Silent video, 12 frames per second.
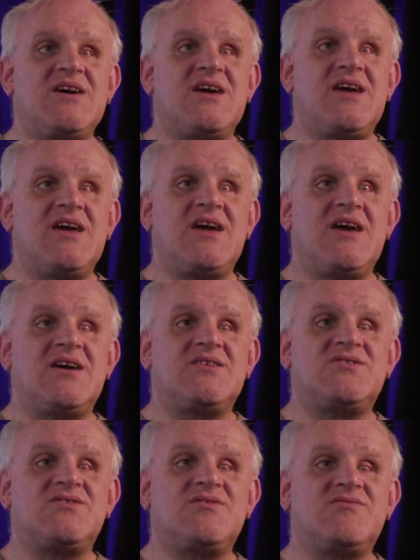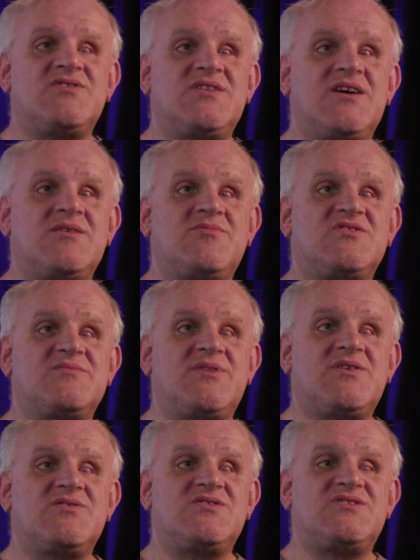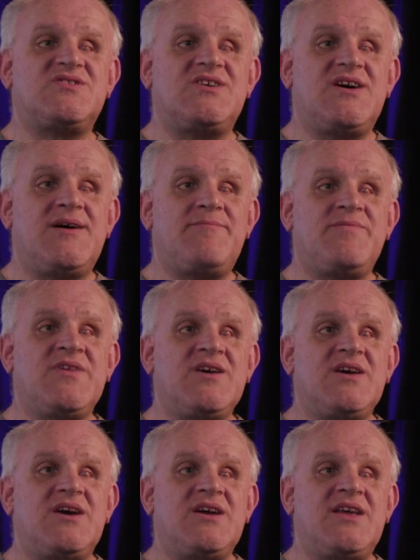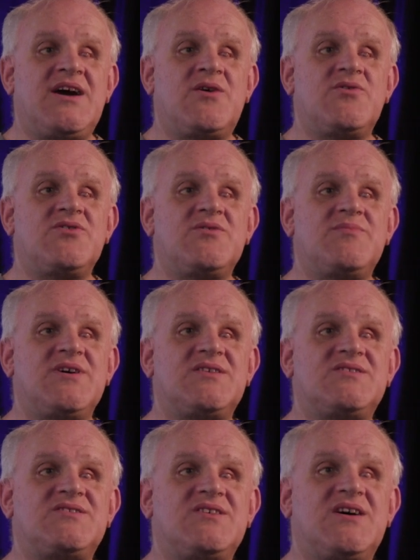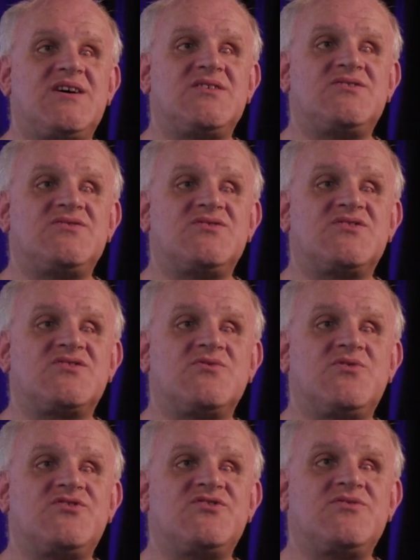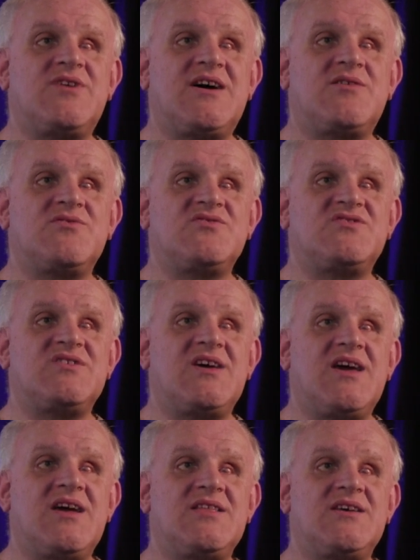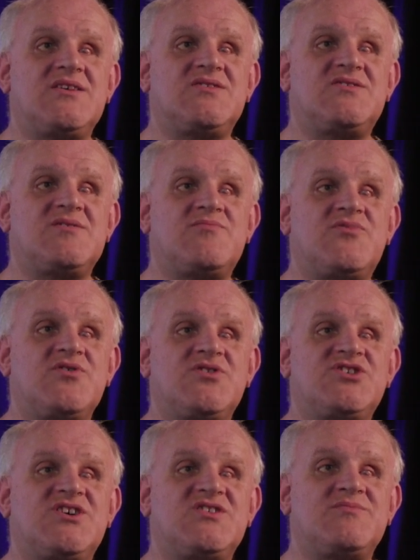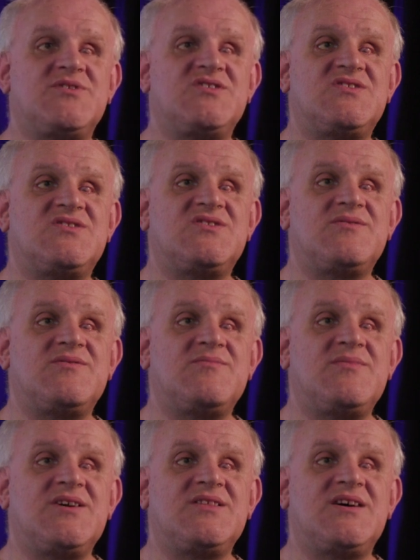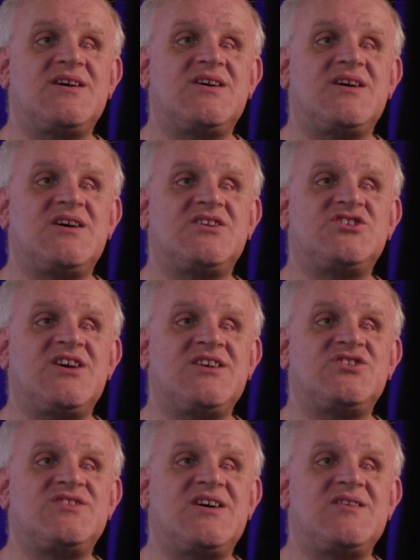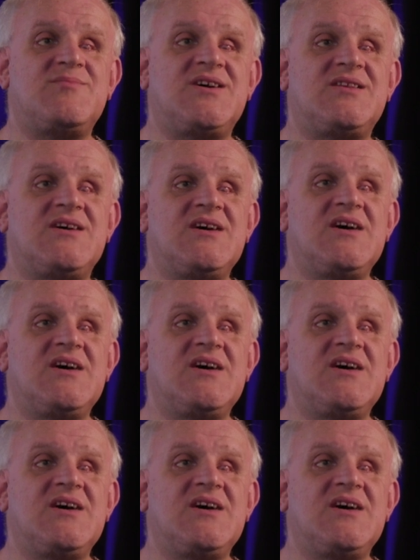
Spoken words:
And it was about an hour and a bit to the school, 2 hours, and then some route adjustments made that changed that a bit.